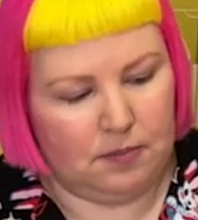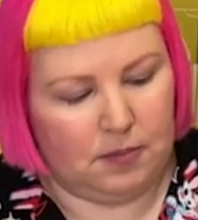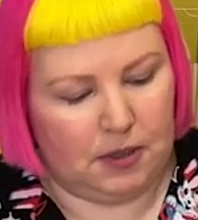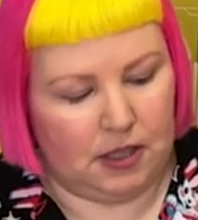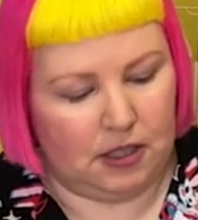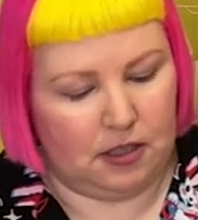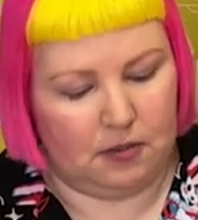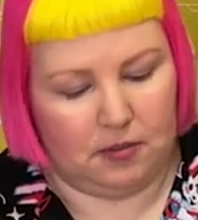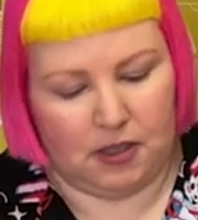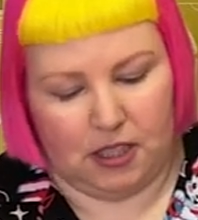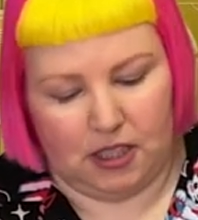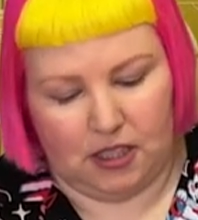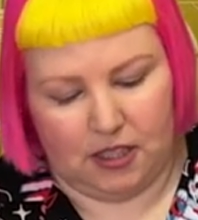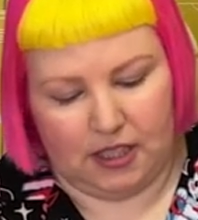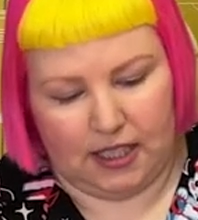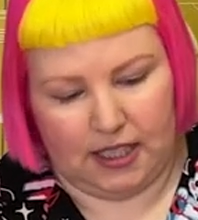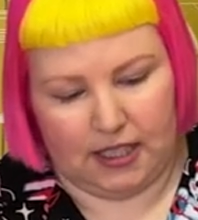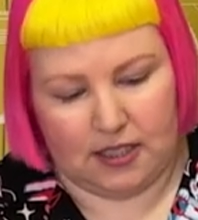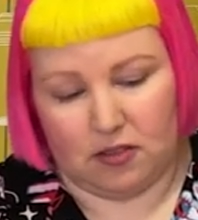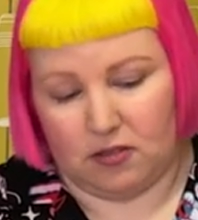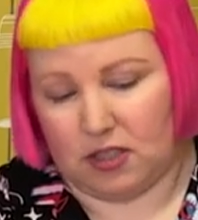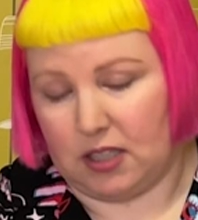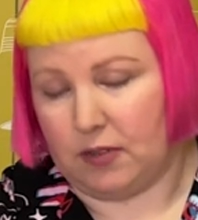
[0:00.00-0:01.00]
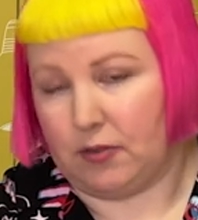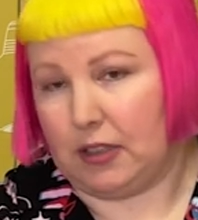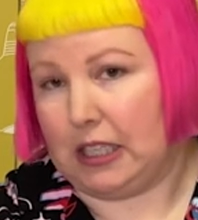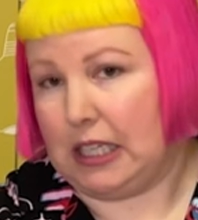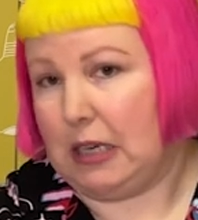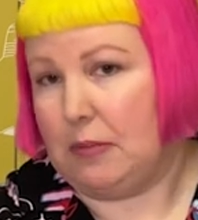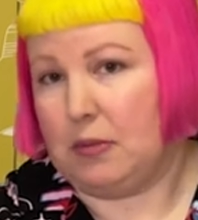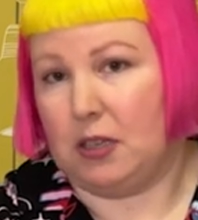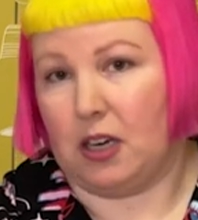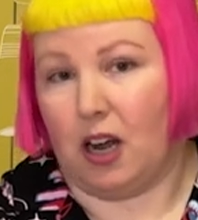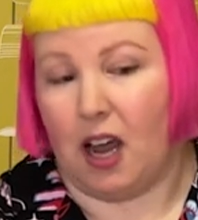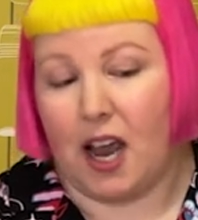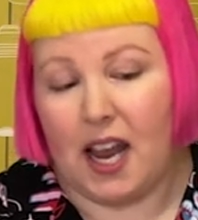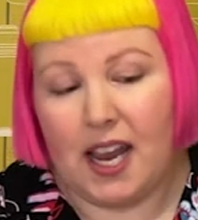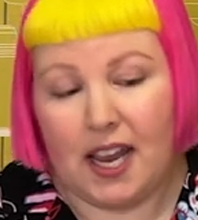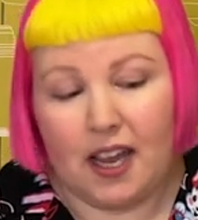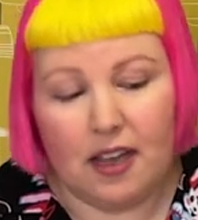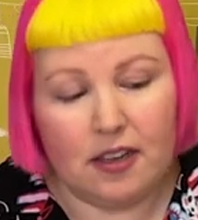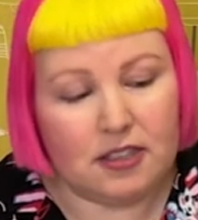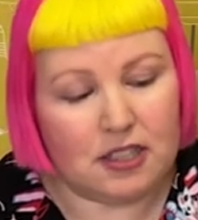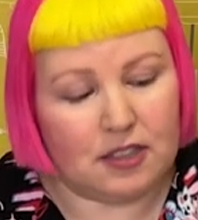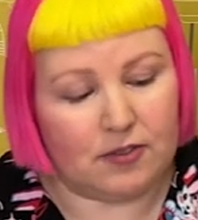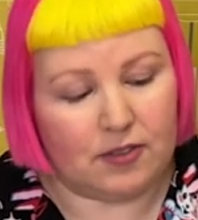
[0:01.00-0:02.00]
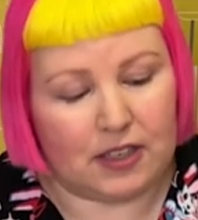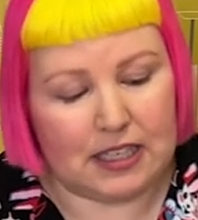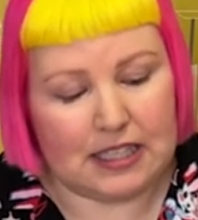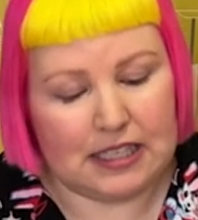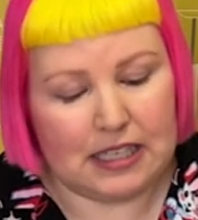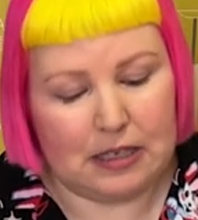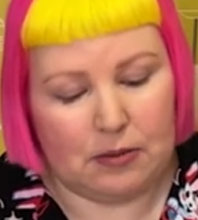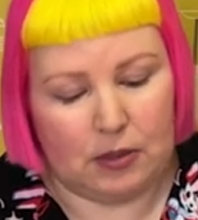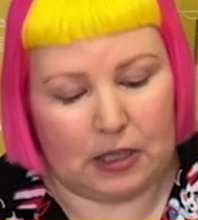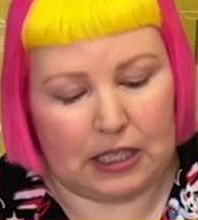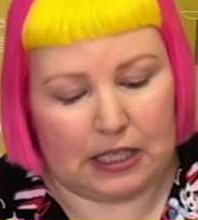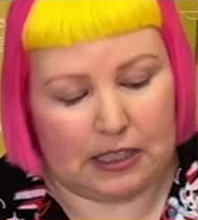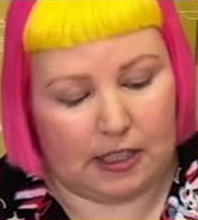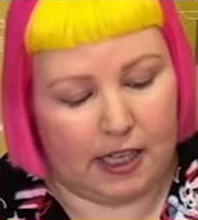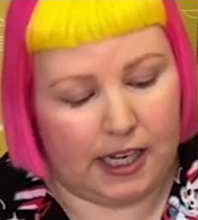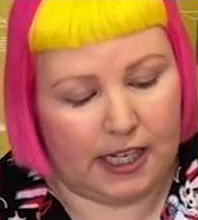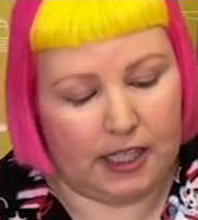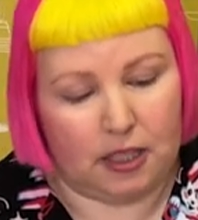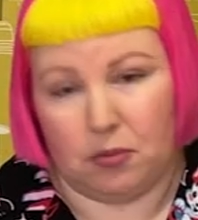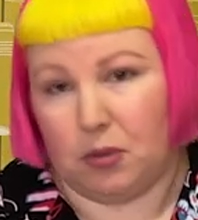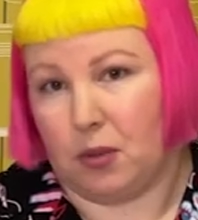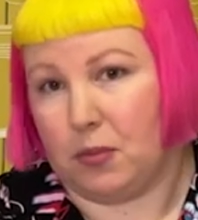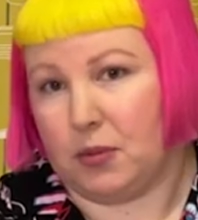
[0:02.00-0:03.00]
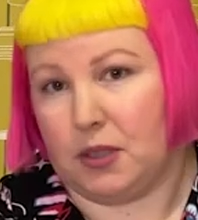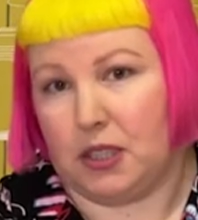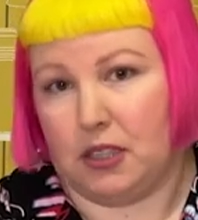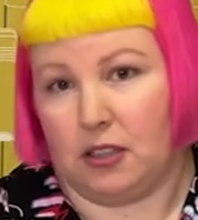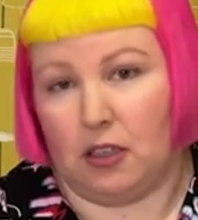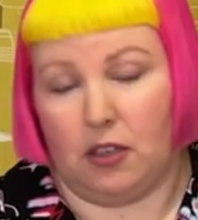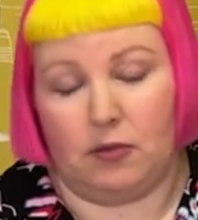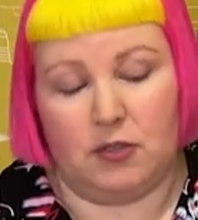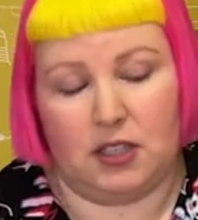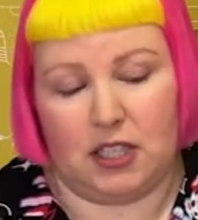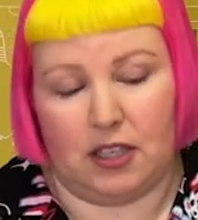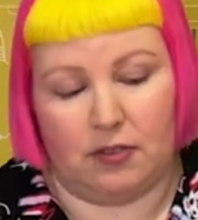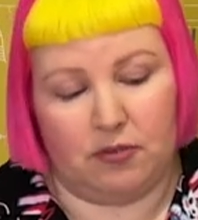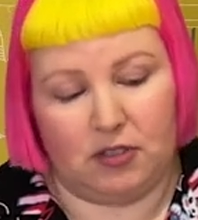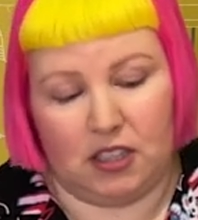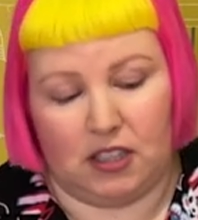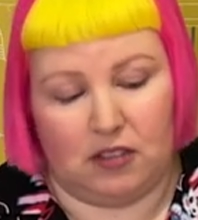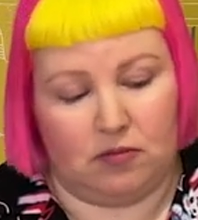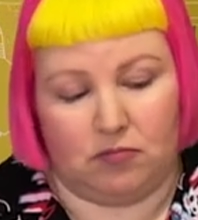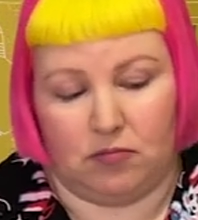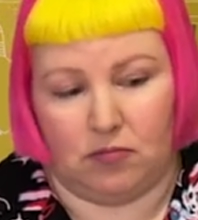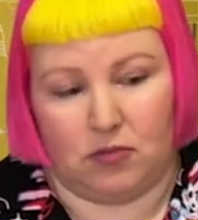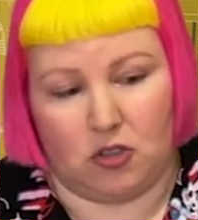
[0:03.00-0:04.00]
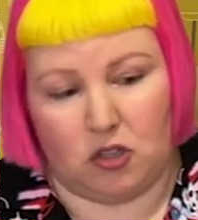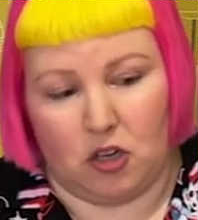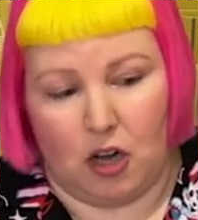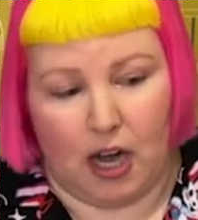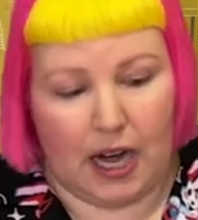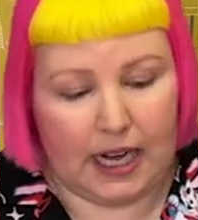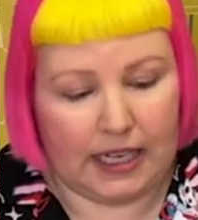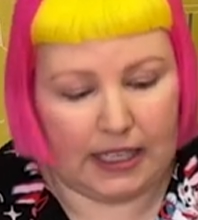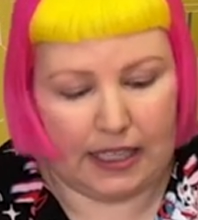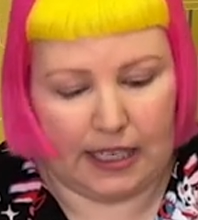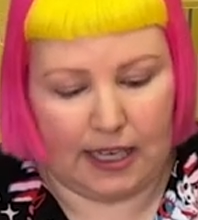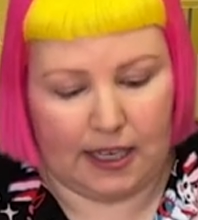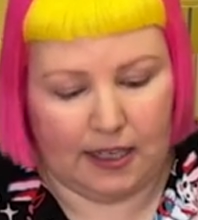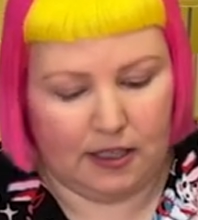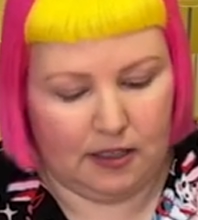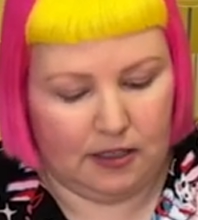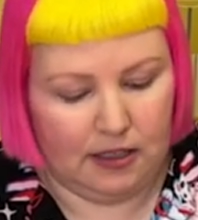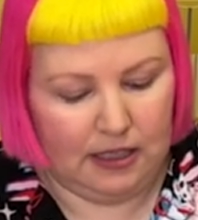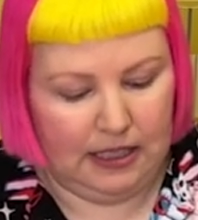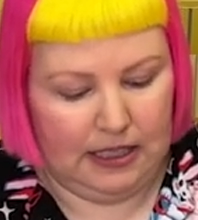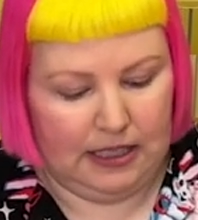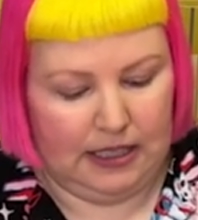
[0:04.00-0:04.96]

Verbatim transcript: But I mean, I guess I'll definitely keep an eye out. If I see one I like, I'll probably, I would definitely try it again.